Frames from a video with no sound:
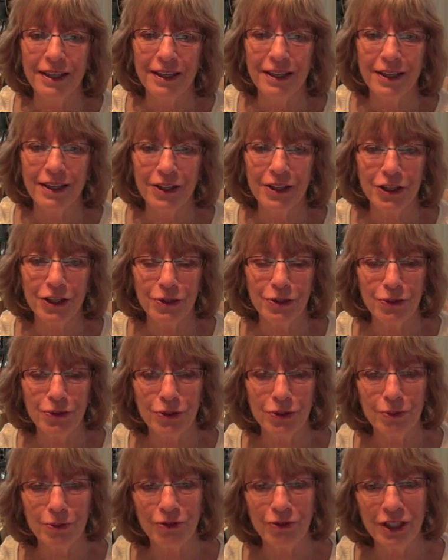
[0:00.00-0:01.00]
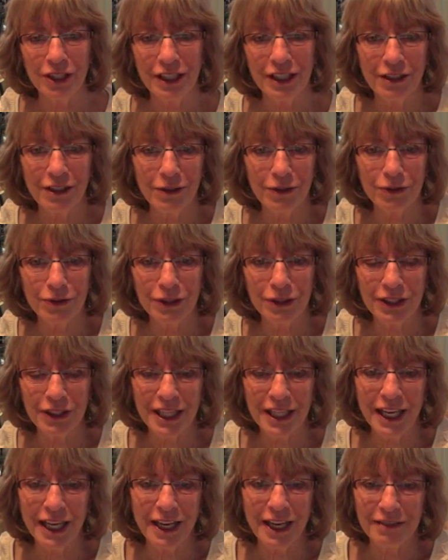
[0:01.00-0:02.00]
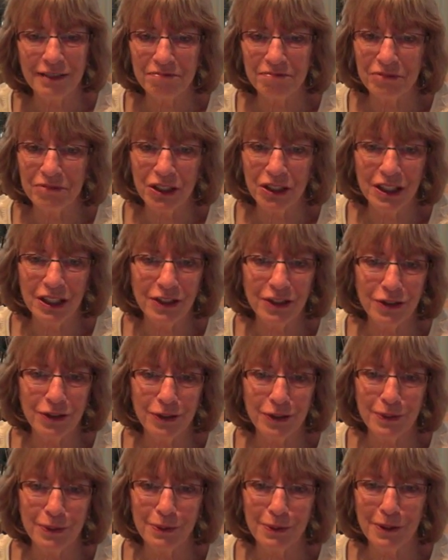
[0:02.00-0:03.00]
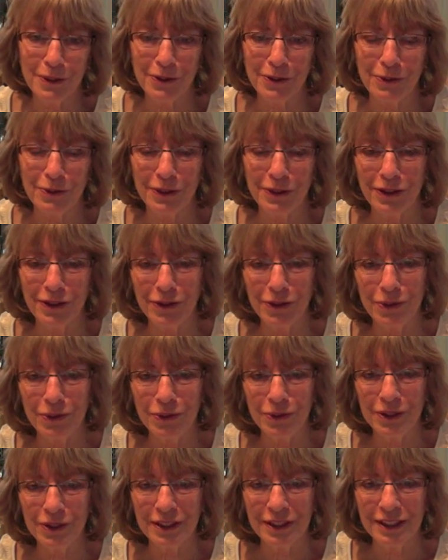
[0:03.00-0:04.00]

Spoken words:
on the YouTube videos that either you would want to include